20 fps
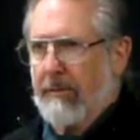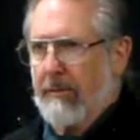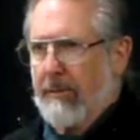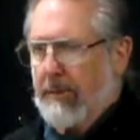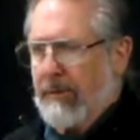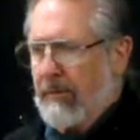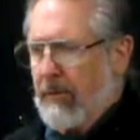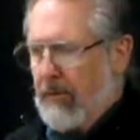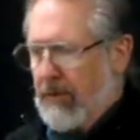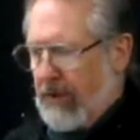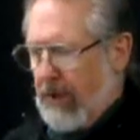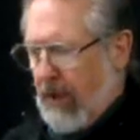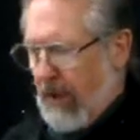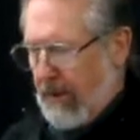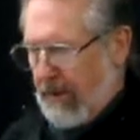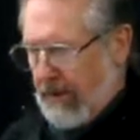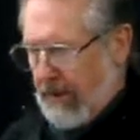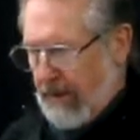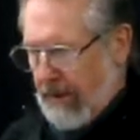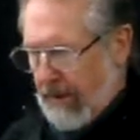the most
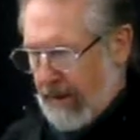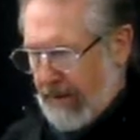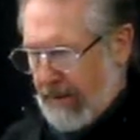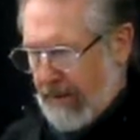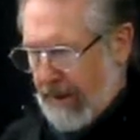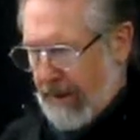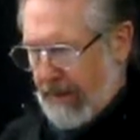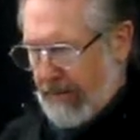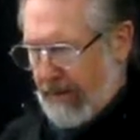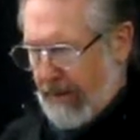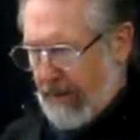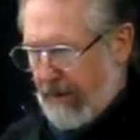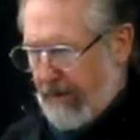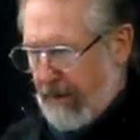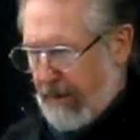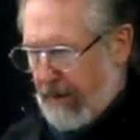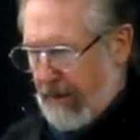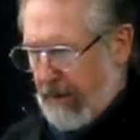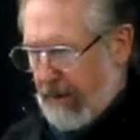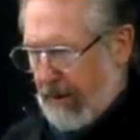common example of
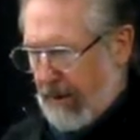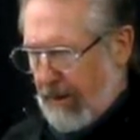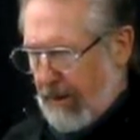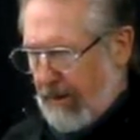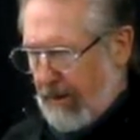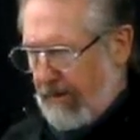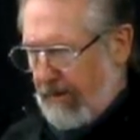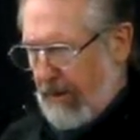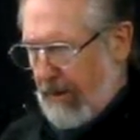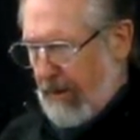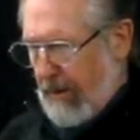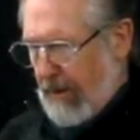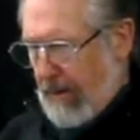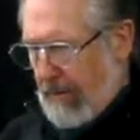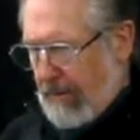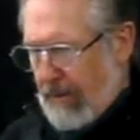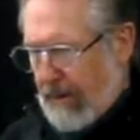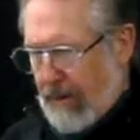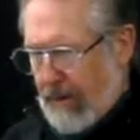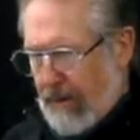it,
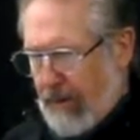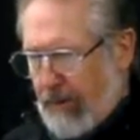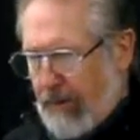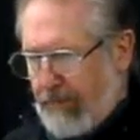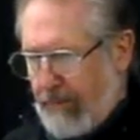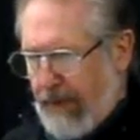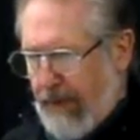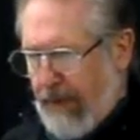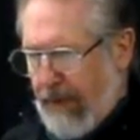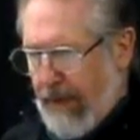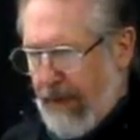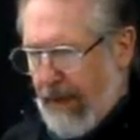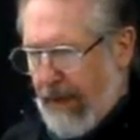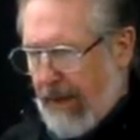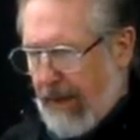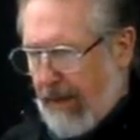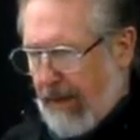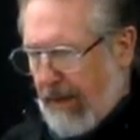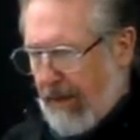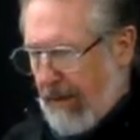but it could be
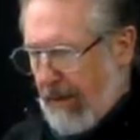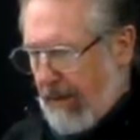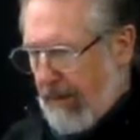a